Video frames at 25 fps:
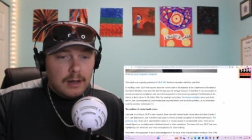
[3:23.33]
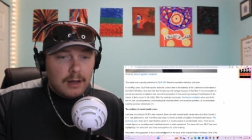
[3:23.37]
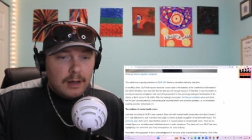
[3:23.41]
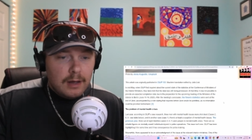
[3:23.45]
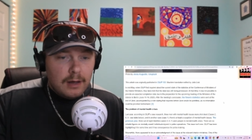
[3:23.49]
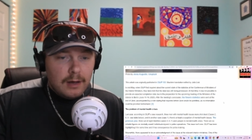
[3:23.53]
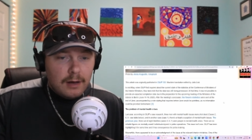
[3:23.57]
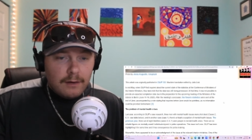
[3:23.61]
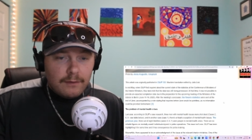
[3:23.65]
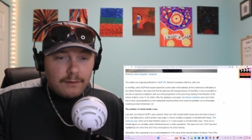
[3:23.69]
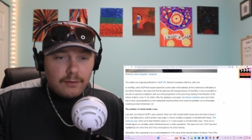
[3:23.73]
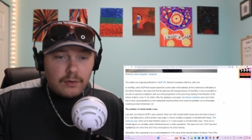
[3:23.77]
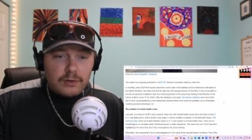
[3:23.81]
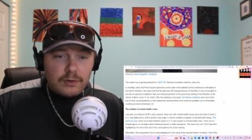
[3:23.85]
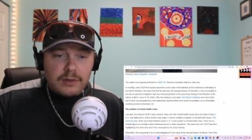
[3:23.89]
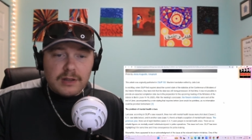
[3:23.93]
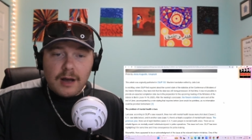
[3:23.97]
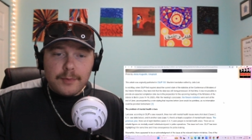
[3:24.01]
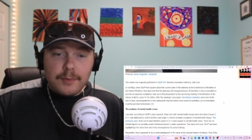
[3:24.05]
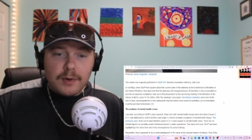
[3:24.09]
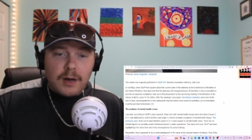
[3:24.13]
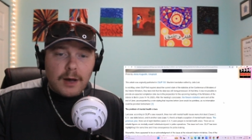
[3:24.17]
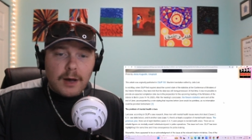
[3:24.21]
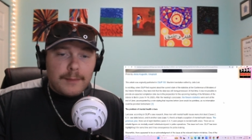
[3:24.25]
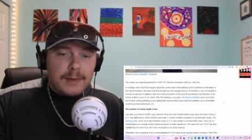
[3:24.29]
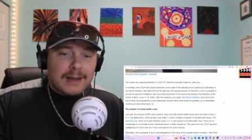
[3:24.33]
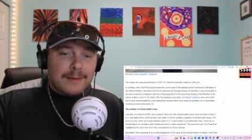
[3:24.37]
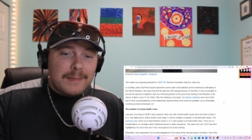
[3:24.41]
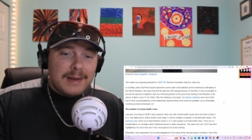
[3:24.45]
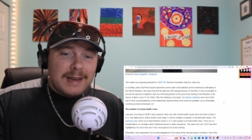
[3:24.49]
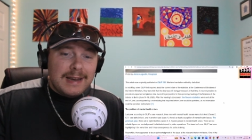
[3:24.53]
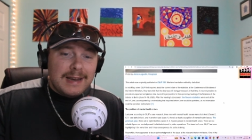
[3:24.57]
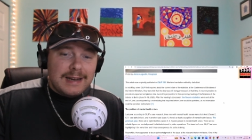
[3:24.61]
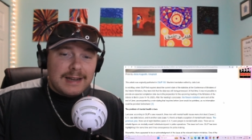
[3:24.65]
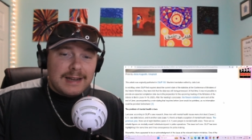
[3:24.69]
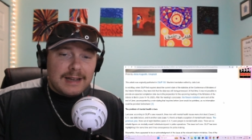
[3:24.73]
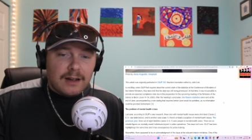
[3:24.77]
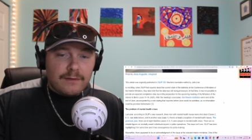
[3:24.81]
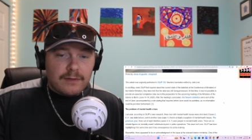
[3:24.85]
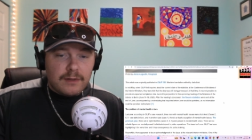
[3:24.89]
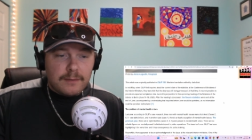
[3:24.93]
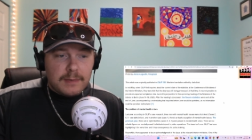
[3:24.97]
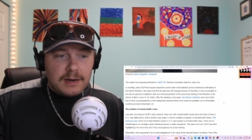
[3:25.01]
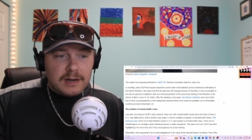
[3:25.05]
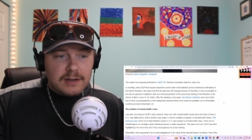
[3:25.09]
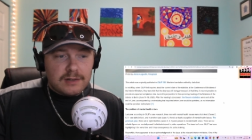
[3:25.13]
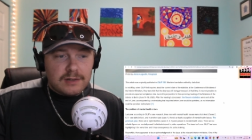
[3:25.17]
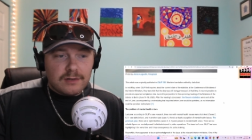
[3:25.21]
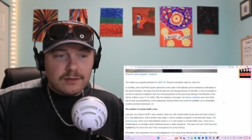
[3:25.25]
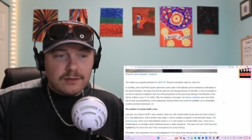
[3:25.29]
for the upcoming meeting of the
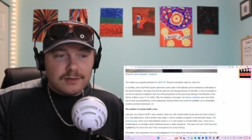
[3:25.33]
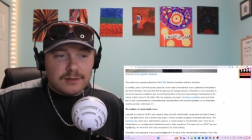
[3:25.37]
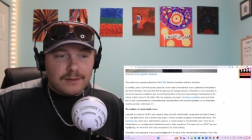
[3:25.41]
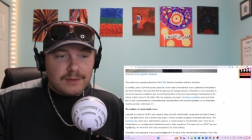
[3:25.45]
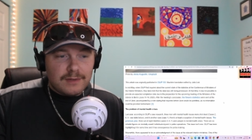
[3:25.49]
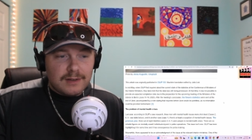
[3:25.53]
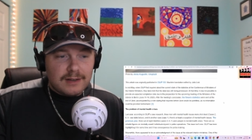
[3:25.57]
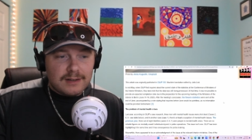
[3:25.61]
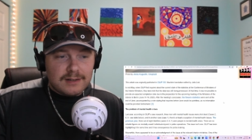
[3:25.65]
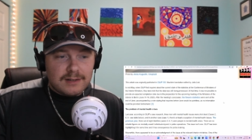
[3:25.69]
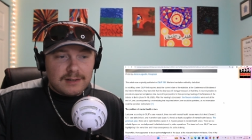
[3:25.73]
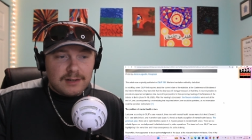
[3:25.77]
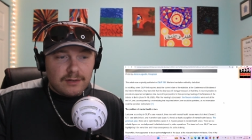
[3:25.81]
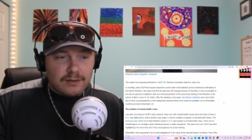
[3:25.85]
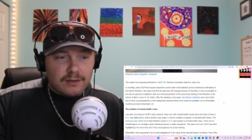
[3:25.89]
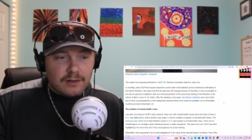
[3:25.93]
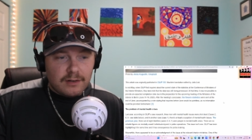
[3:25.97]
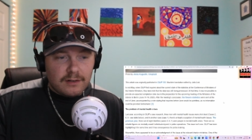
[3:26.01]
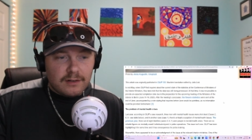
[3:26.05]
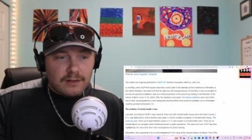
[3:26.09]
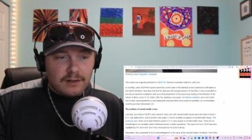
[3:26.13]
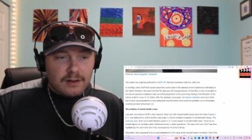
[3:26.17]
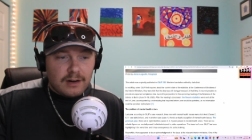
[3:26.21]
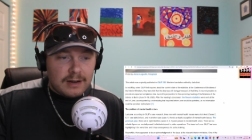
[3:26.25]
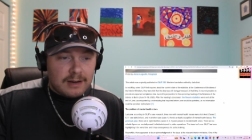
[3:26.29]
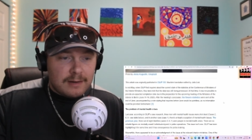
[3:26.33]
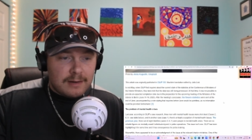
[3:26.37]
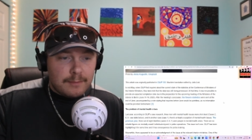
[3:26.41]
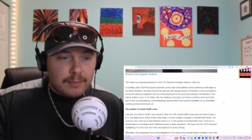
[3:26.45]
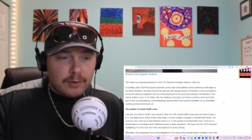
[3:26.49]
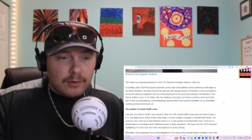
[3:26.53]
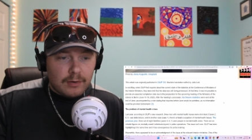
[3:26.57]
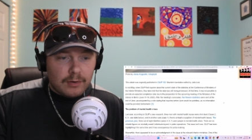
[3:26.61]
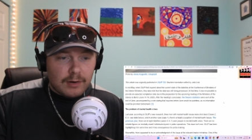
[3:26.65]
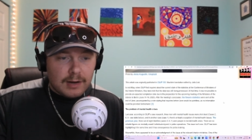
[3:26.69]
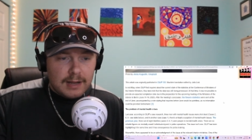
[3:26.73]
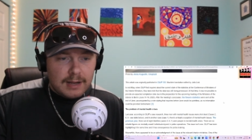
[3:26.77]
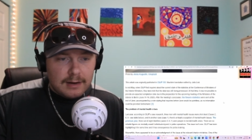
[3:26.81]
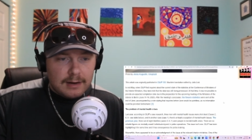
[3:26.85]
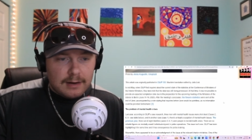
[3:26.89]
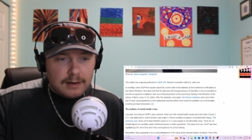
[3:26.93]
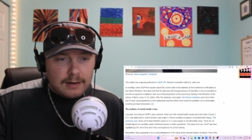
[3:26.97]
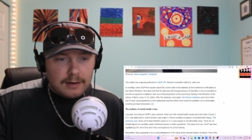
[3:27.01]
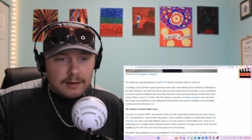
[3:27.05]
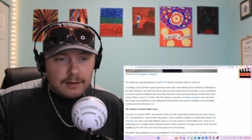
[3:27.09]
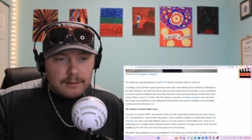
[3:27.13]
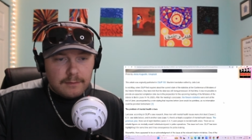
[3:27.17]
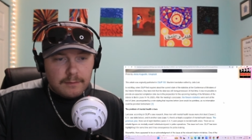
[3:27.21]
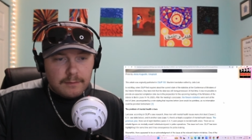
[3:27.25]
Ministers of the Interior in Berlin.